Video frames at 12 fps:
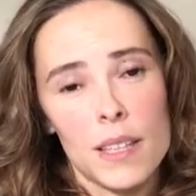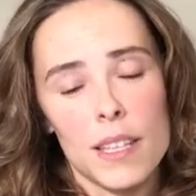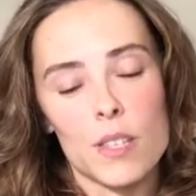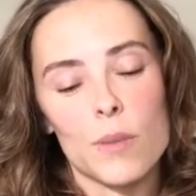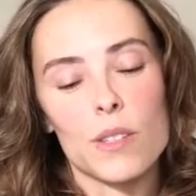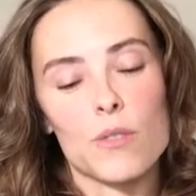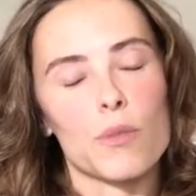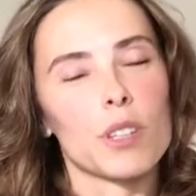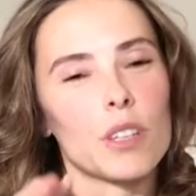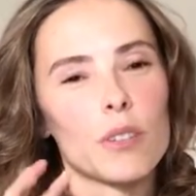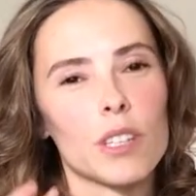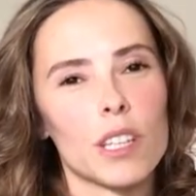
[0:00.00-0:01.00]
This one's
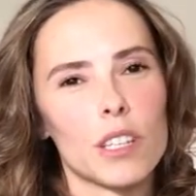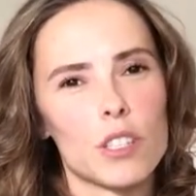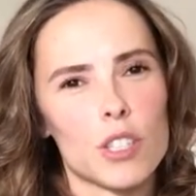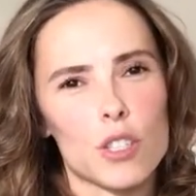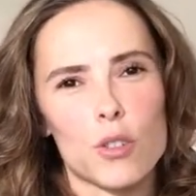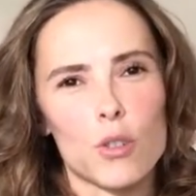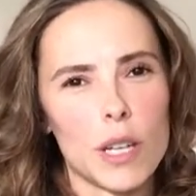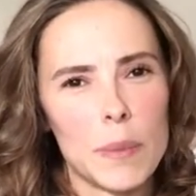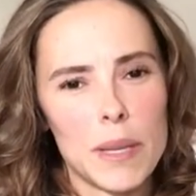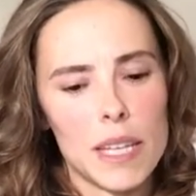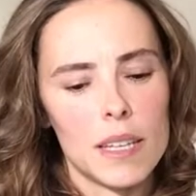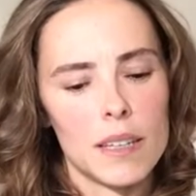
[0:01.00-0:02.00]
really just
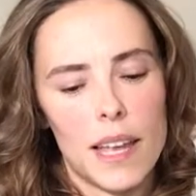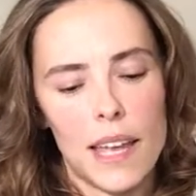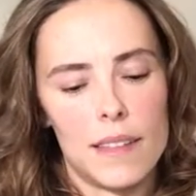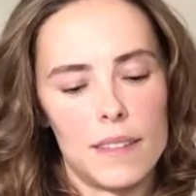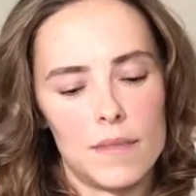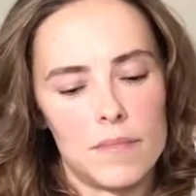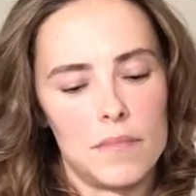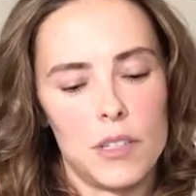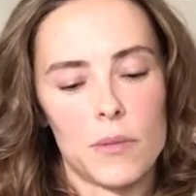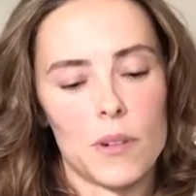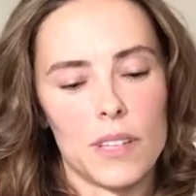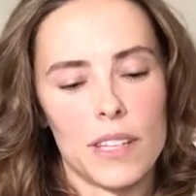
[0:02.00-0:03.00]
creamy, and
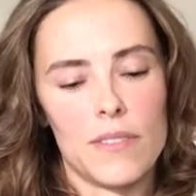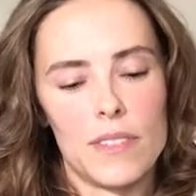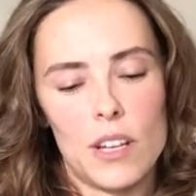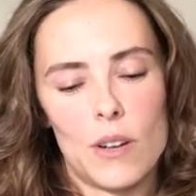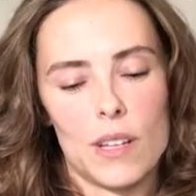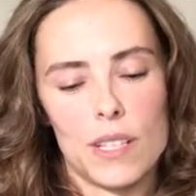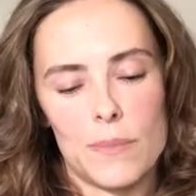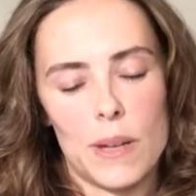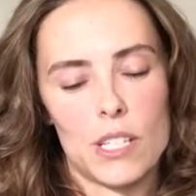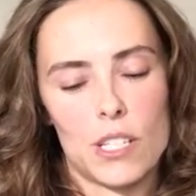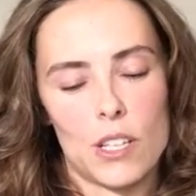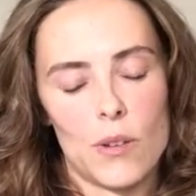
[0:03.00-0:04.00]
you won't even notice
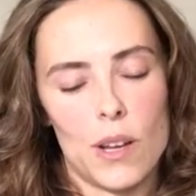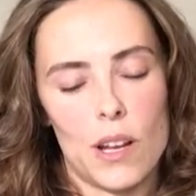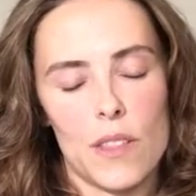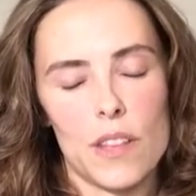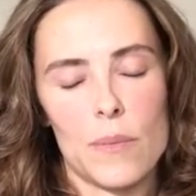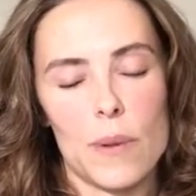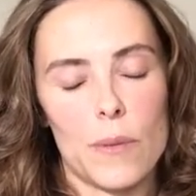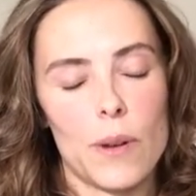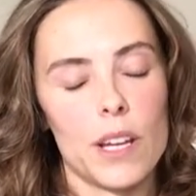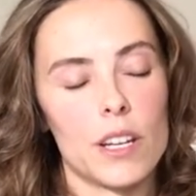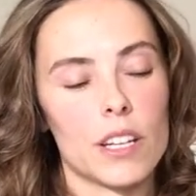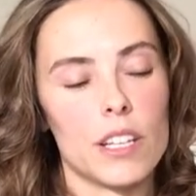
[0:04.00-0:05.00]
much is going on there. But
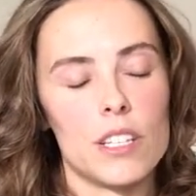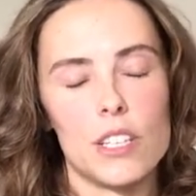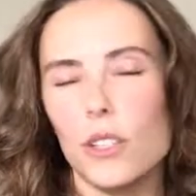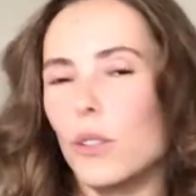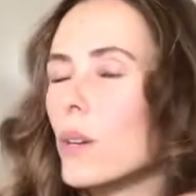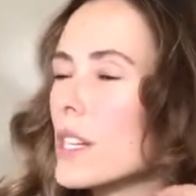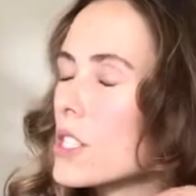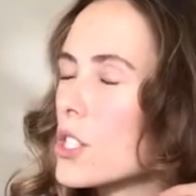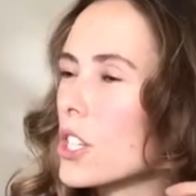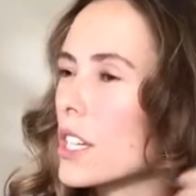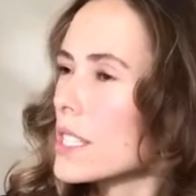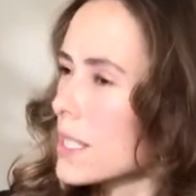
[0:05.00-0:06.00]
what you're gonna do is
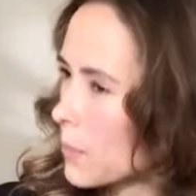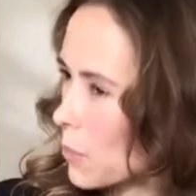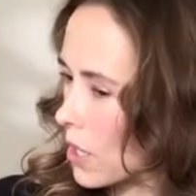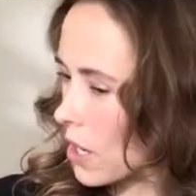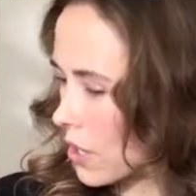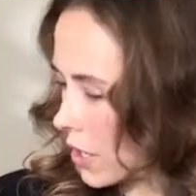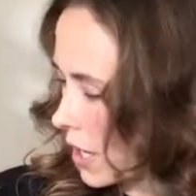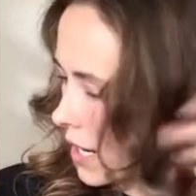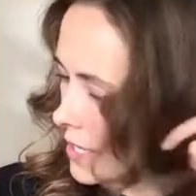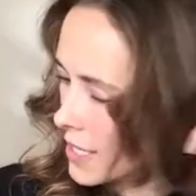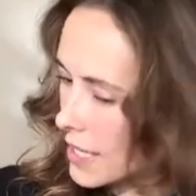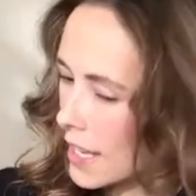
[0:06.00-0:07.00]
just bring all your
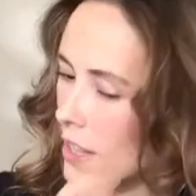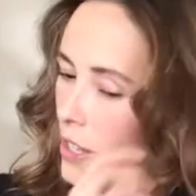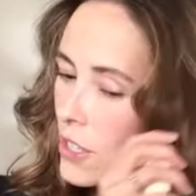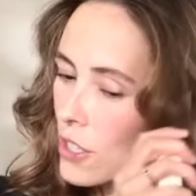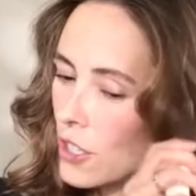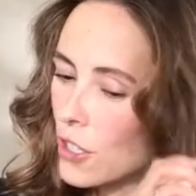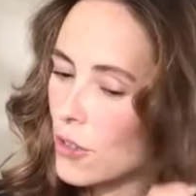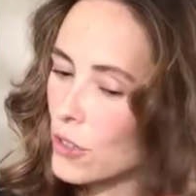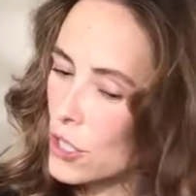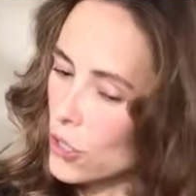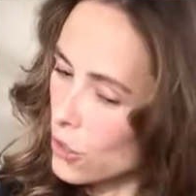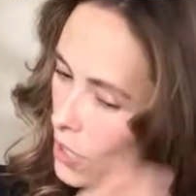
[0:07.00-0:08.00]
ends together, and you're gonna
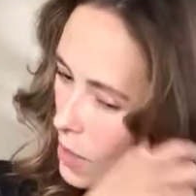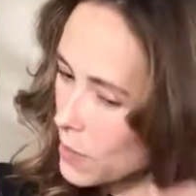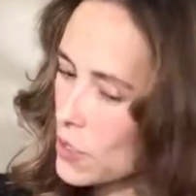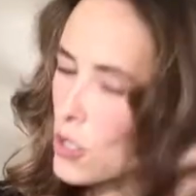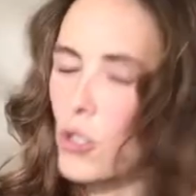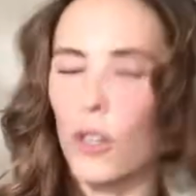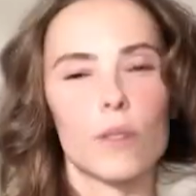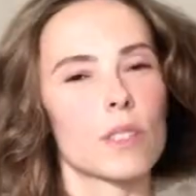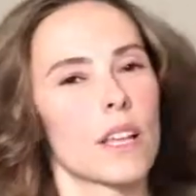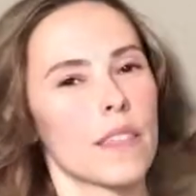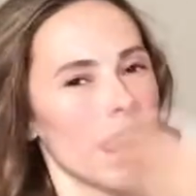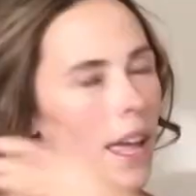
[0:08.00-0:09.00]
do a couple strokes
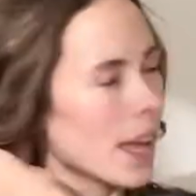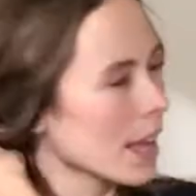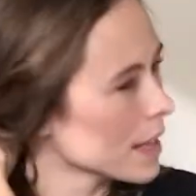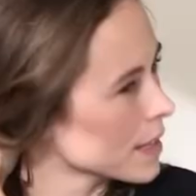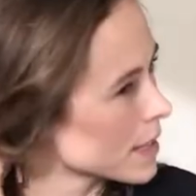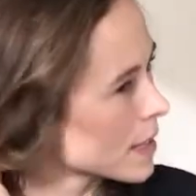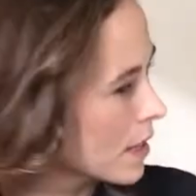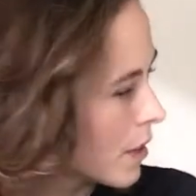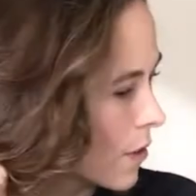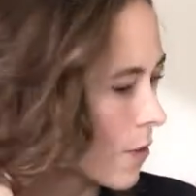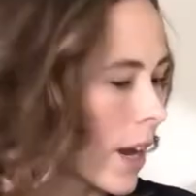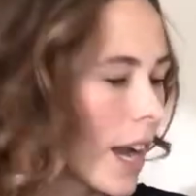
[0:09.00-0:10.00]
on the ends,
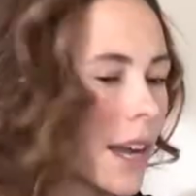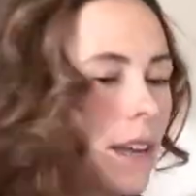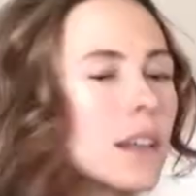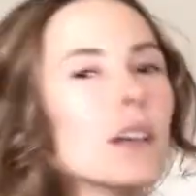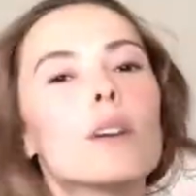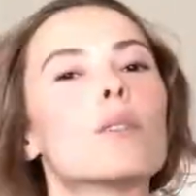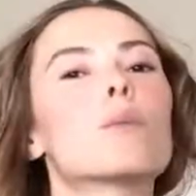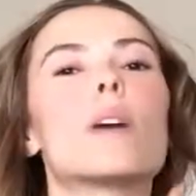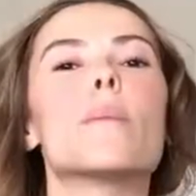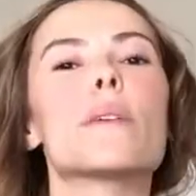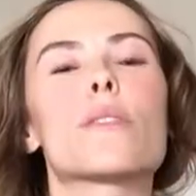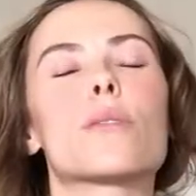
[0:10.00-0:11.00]
right?
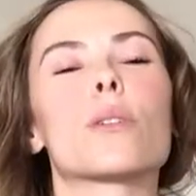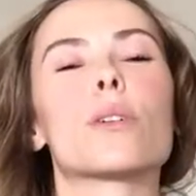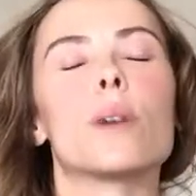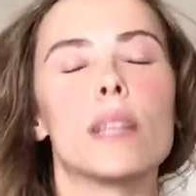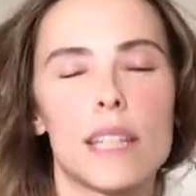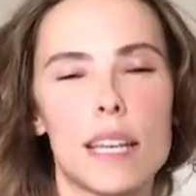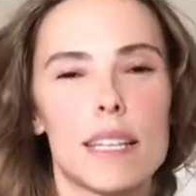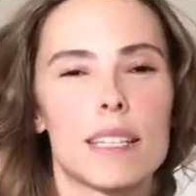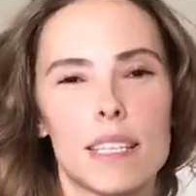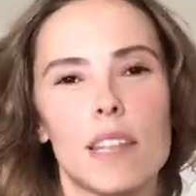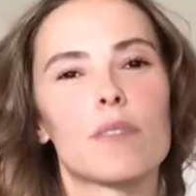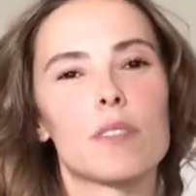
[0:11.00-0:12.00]
Rub it through and let it
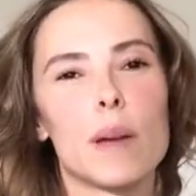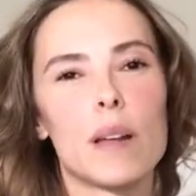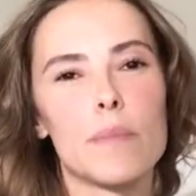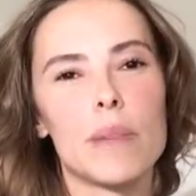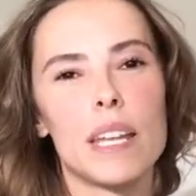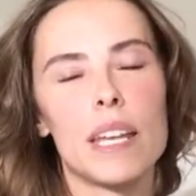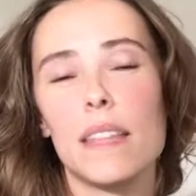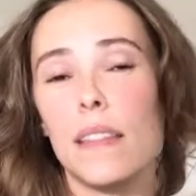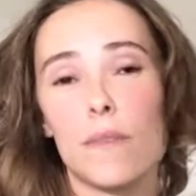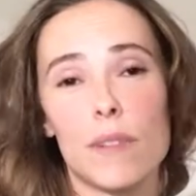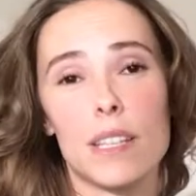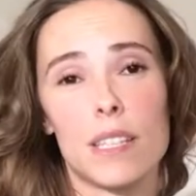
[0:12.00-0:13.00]
sit for about a minute, and
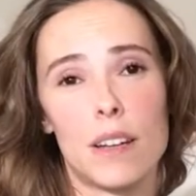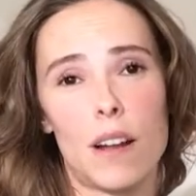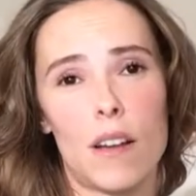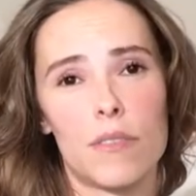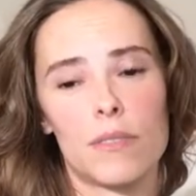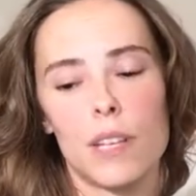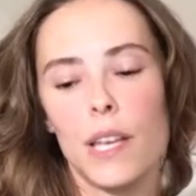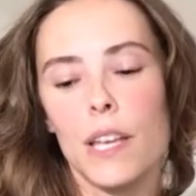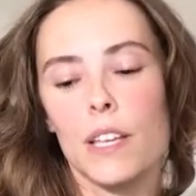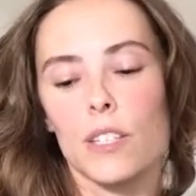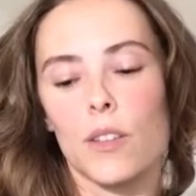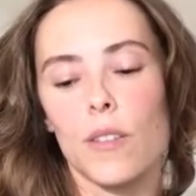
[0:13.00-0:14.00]
then rinse it off.
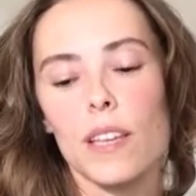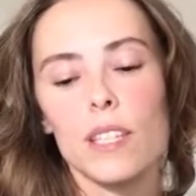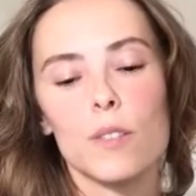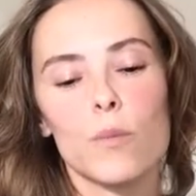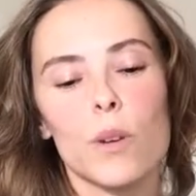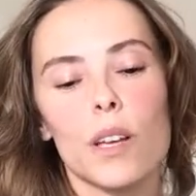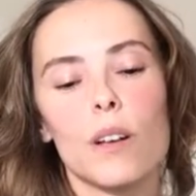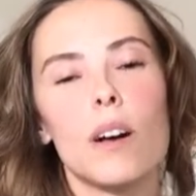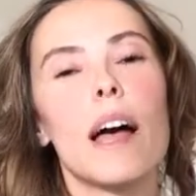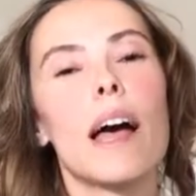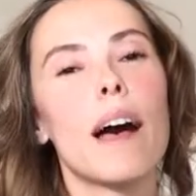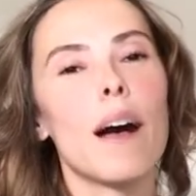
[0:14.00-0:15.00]
So this will
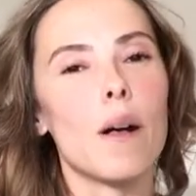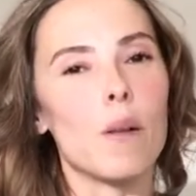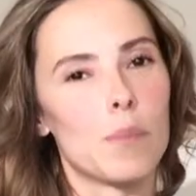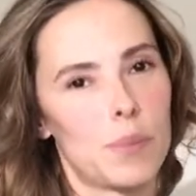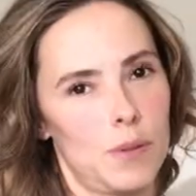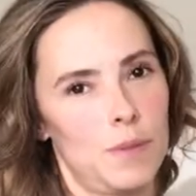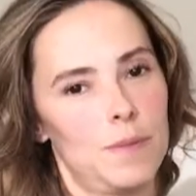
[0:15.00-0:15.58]
help.